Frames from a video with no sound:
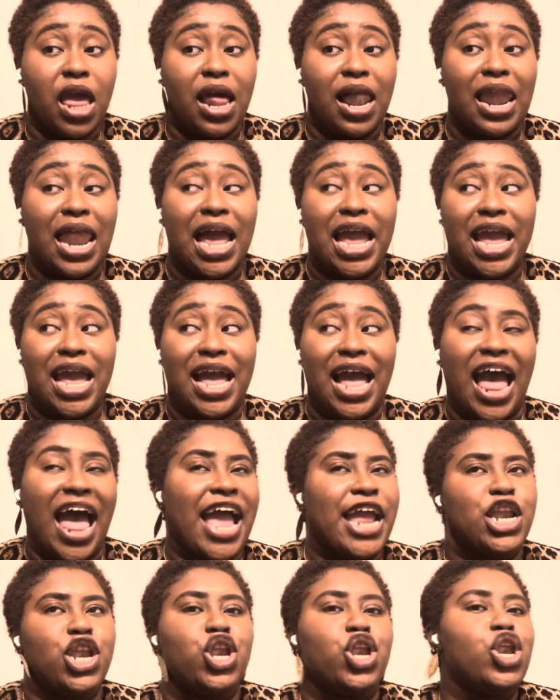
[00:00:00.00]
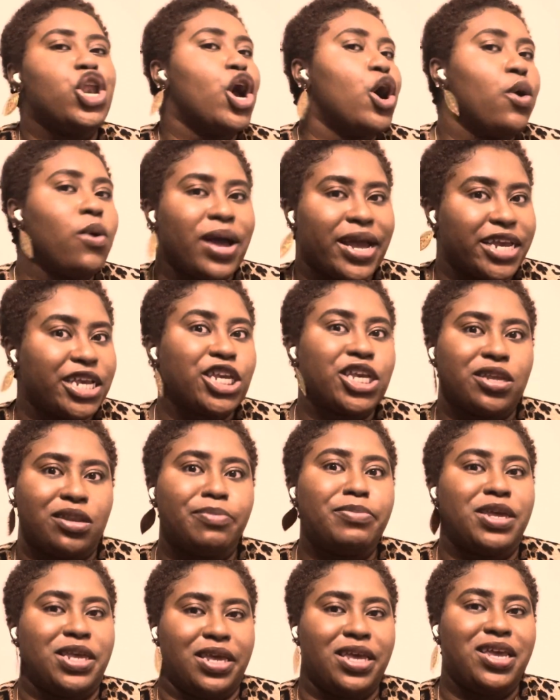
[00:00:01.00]
Like, I know I should
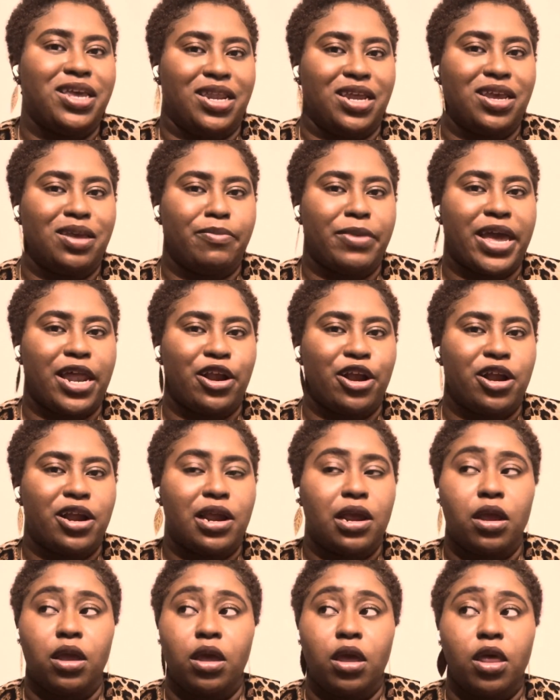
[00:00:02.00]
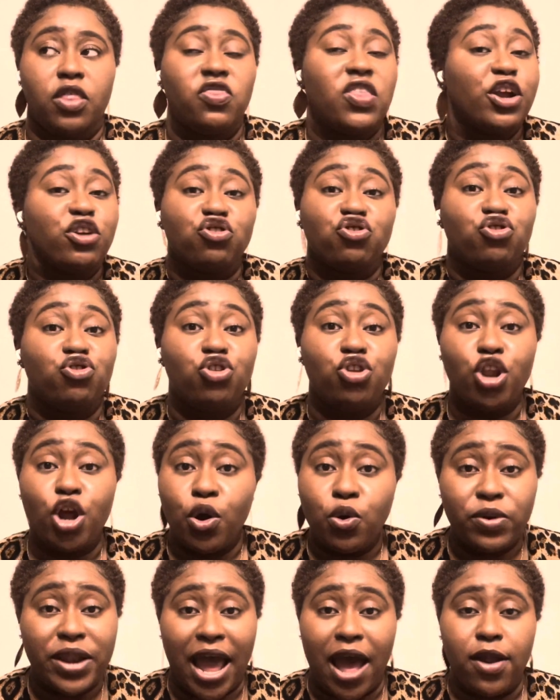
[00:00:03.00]
be eating better. There's
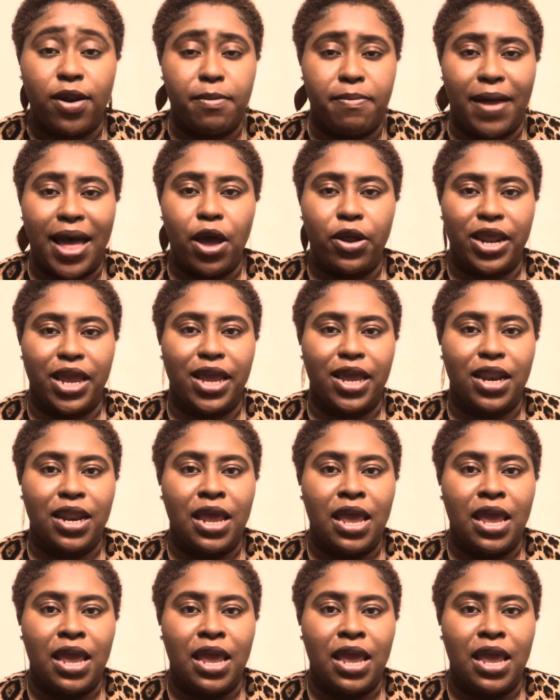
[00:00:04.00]
no doubt about it.